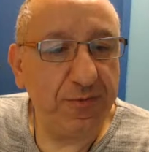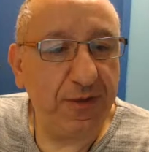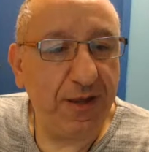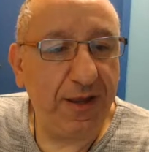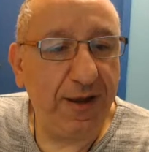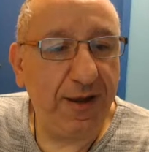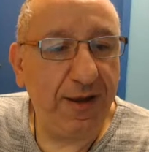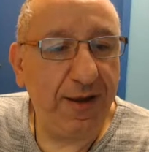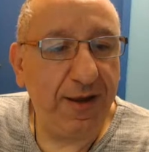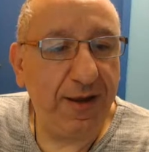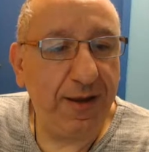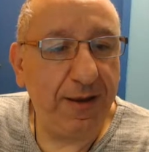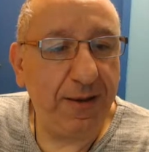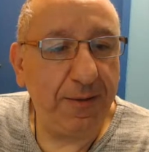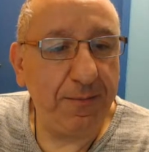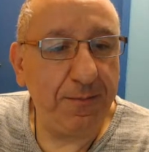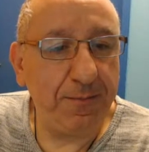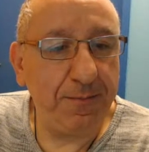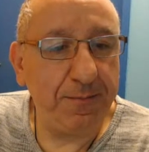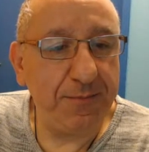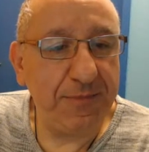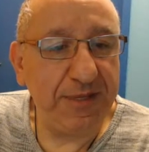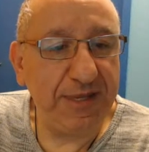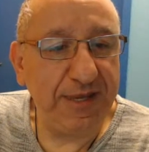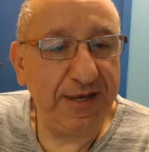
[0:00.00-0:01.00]
Uh,
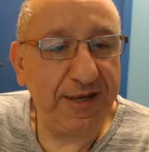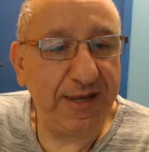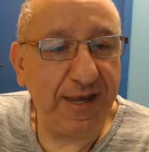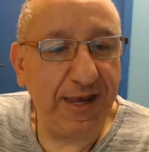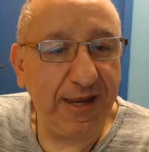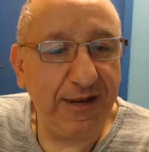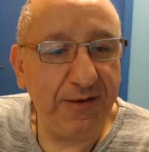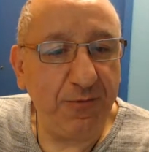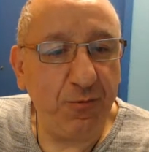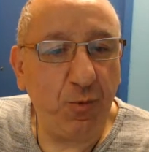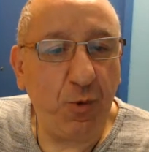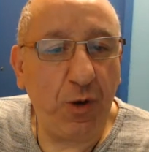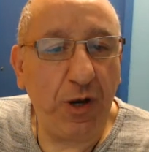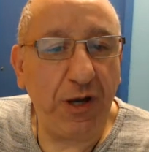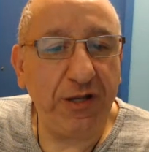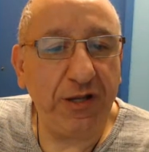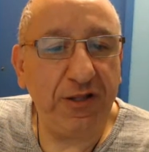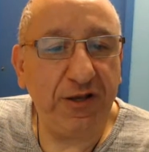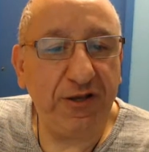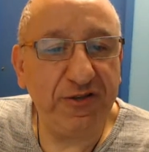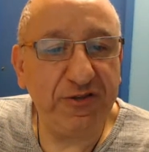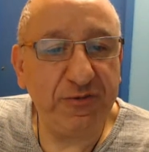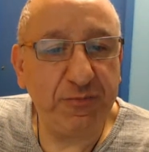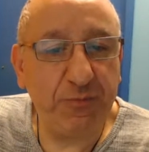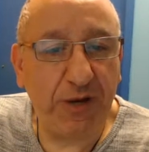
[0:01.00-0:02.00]
me again. Why
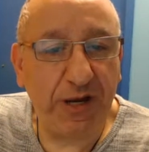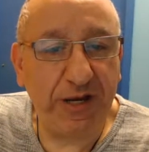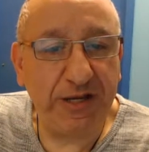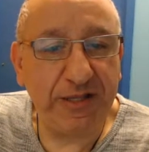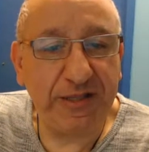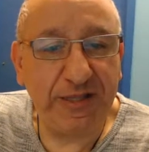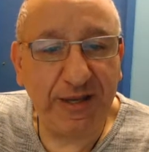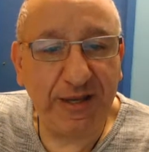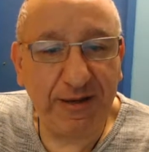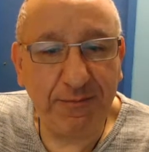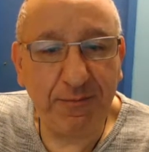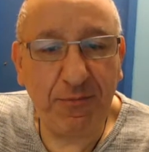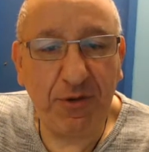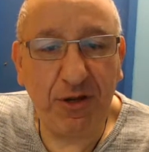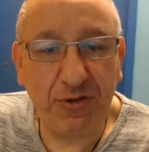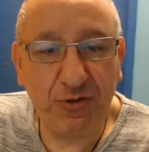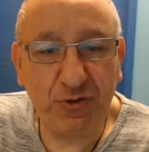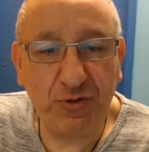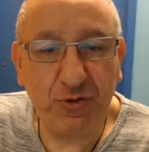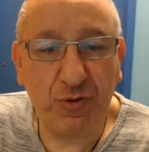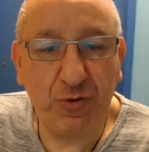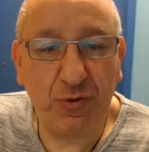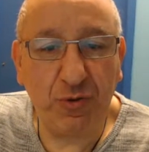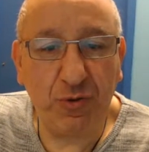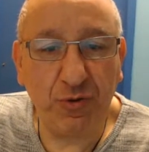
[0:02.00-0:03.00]
does my 10
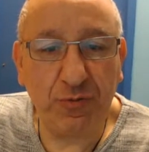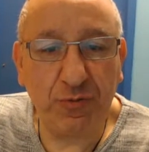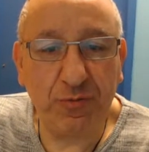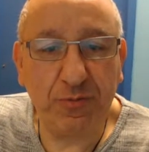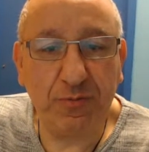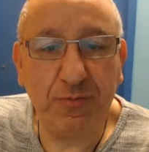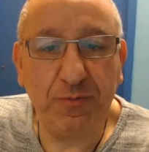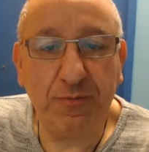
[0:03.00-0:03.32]
month old